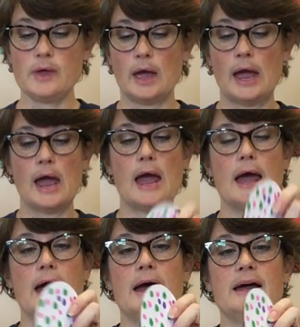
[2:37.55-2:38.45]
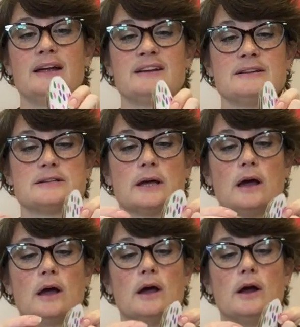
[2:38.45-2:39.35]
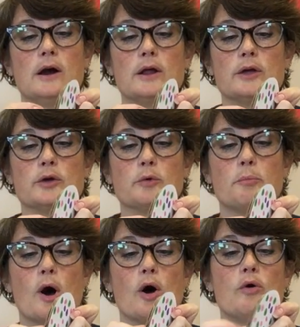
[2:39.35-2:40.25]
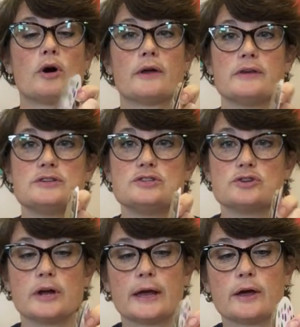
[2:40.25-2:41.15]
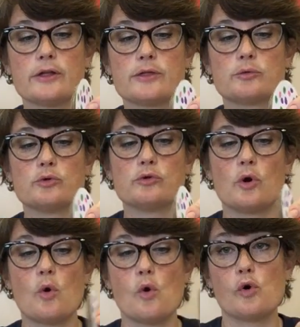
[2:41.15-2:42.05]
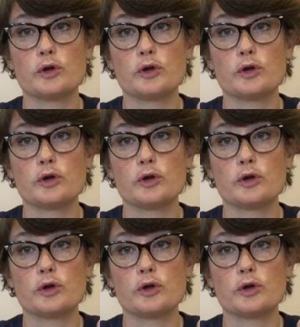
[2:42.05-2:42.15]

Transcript: and you poke the string through the hole.